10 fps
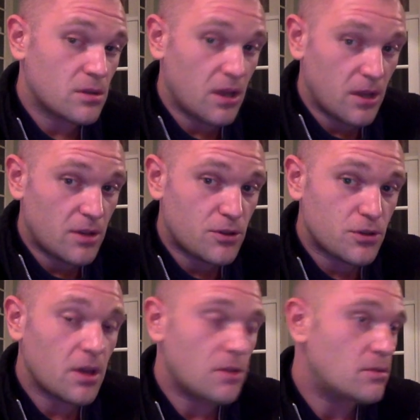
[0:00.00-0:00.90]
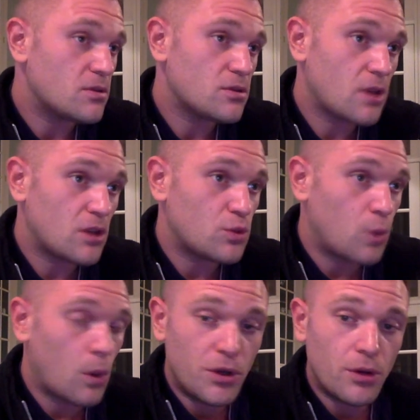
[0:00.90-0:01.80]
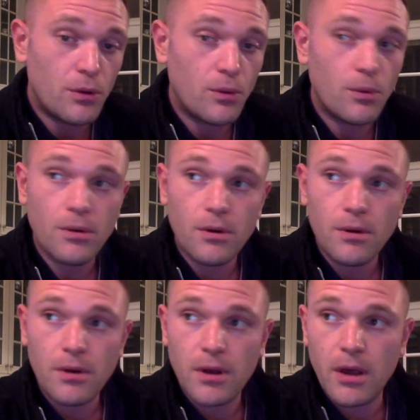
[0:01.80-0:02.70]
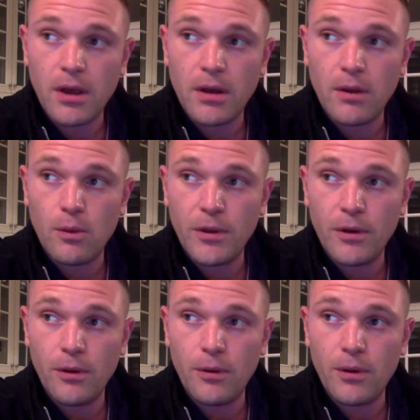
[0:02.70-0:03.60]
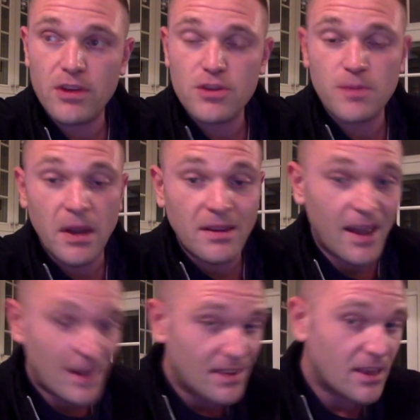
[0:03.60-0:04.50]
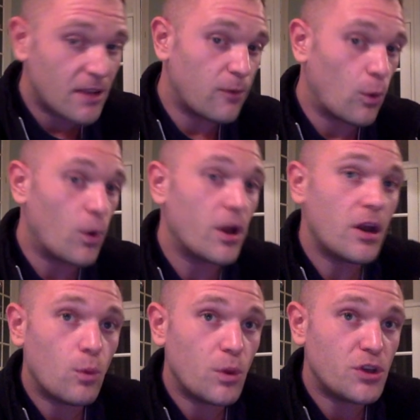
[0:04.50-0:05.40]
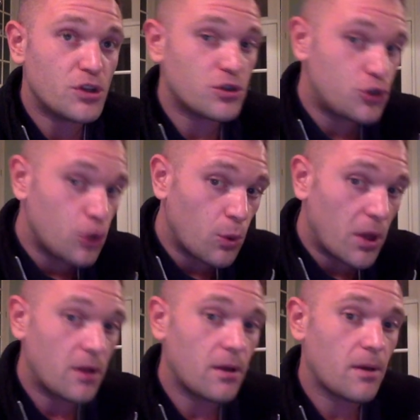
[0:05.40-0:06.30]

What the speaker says: It just is. It's what we do. And we don't expect anything for it. We just do it.